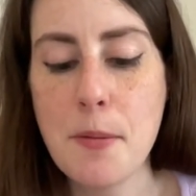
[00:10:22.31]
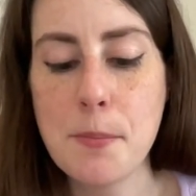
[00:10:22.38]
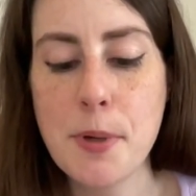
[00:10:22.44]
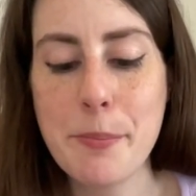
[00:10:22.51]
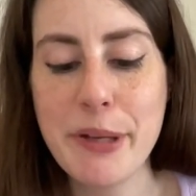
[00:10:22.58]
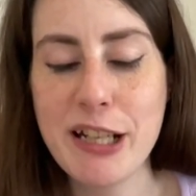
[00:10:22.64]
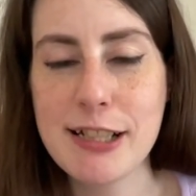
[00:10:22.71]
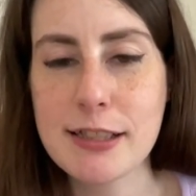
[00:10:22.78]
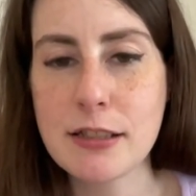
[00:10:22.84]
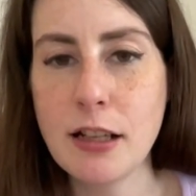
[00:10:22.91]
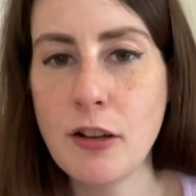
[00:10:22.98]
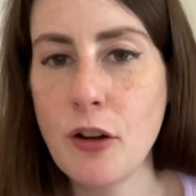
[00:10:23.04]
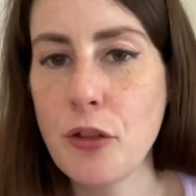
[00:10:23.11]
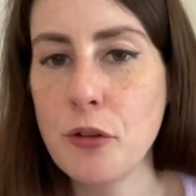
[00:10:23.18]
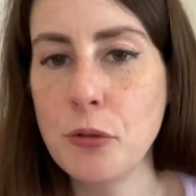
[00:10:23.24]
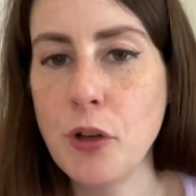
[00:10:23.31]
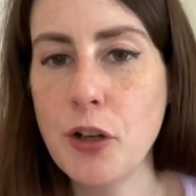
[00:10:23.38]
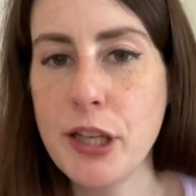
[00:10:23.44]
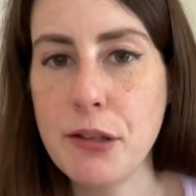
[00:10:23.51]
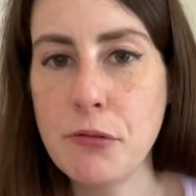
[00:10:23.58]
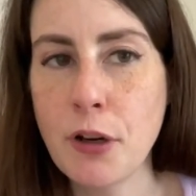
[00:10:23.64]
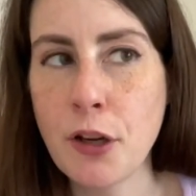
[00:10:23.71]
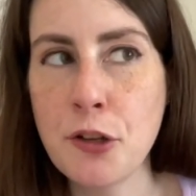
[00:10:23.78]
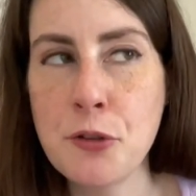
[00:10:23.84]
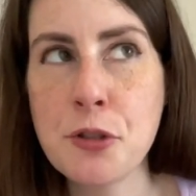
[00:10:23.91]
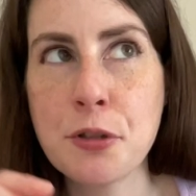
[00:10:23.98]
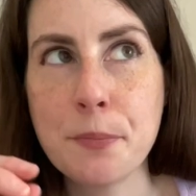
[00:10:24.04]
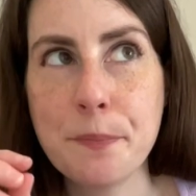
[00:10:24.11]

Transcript: but because I got the Rocky Road,